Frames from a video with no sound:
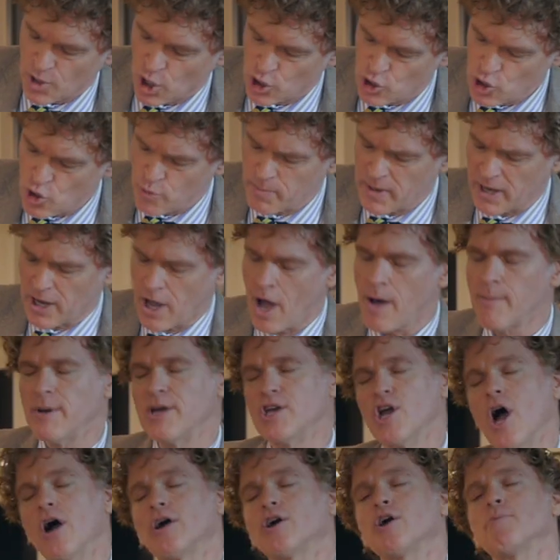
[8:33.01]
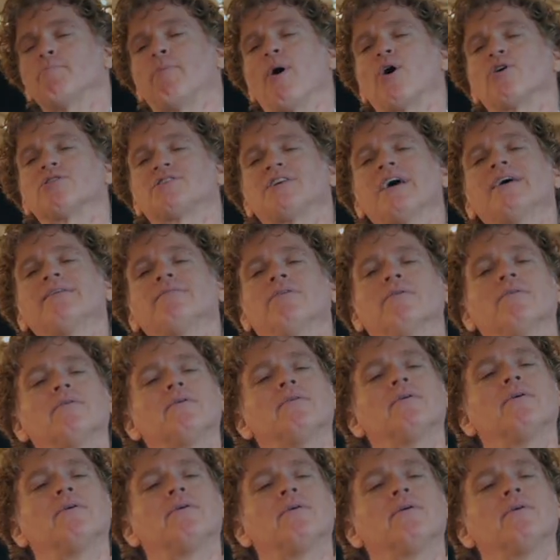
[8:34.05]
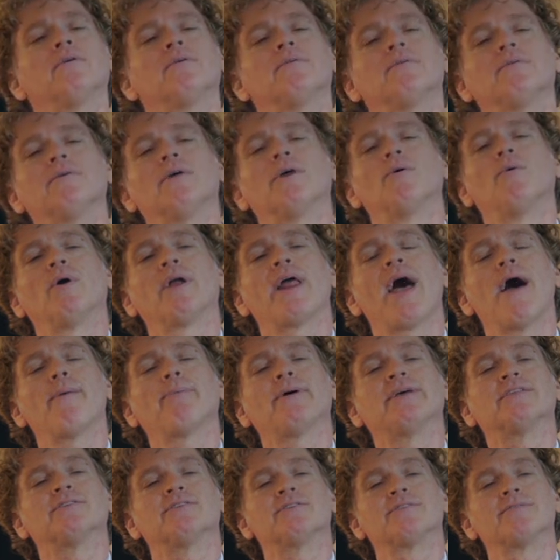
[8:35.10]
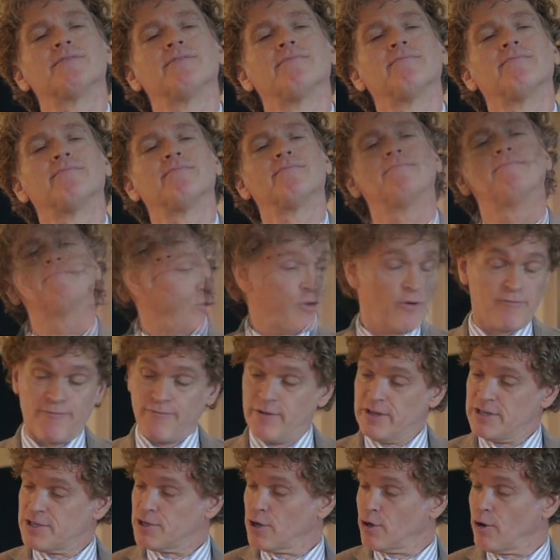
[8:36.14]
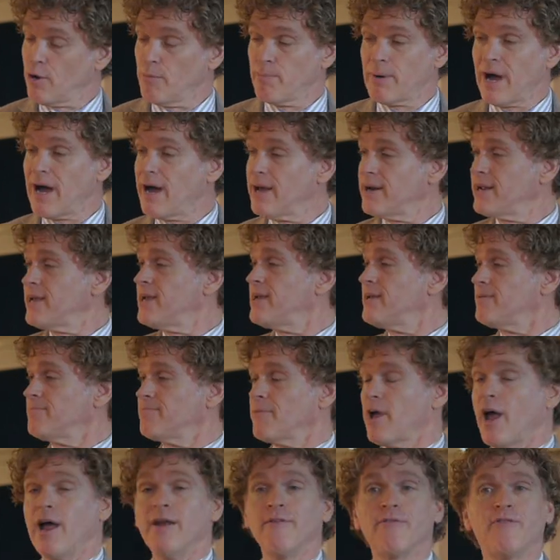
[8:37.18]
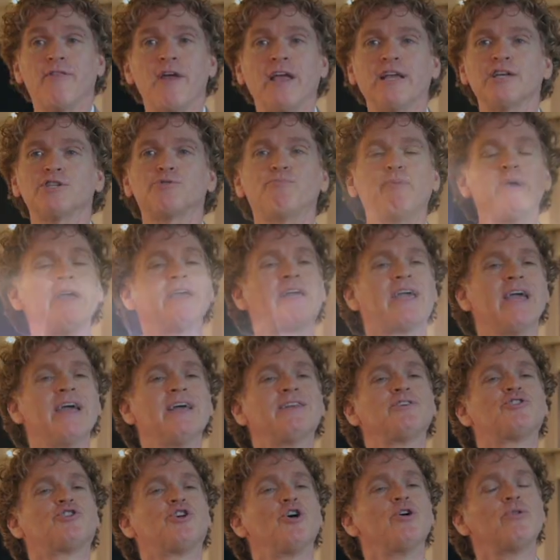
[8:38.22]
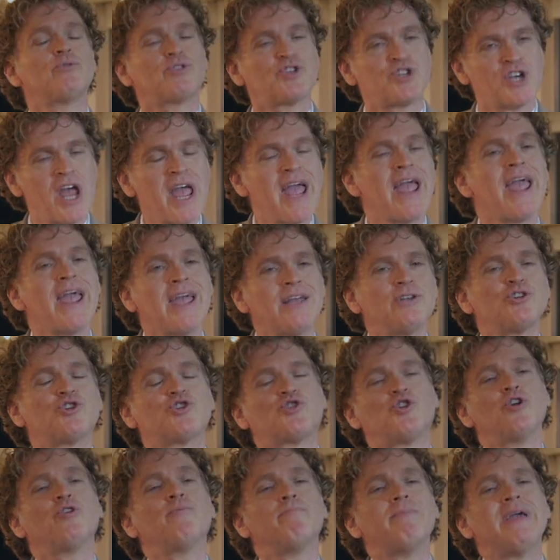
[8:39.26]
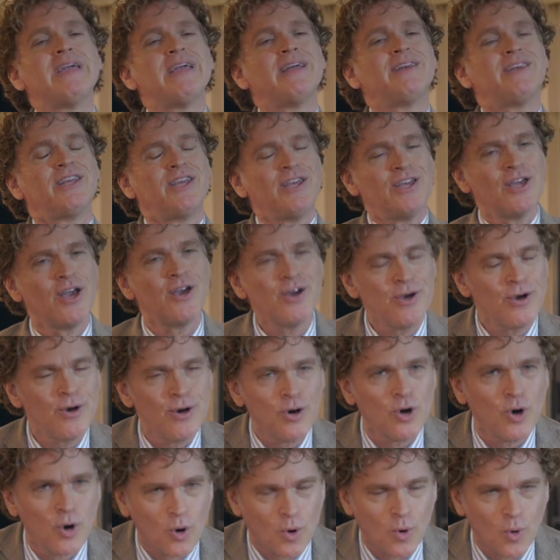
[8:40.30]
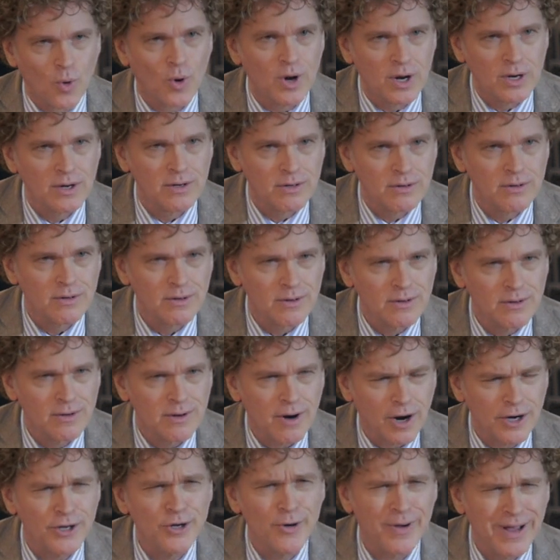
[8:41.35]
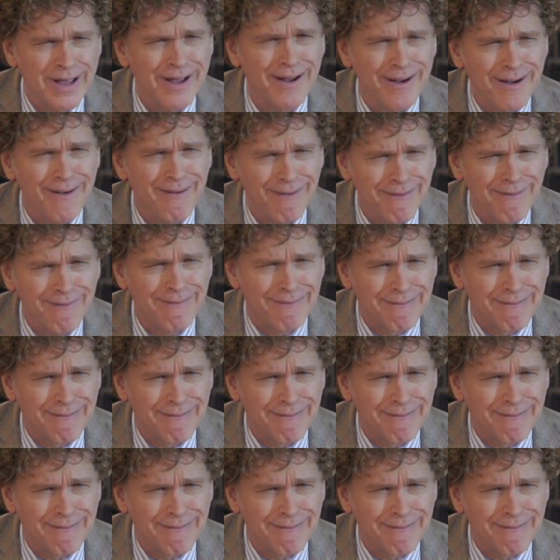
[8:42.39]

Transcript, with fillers: You become a younger person. And what happens? Your physical body and things begin to change to meet you. Yes. Are you here?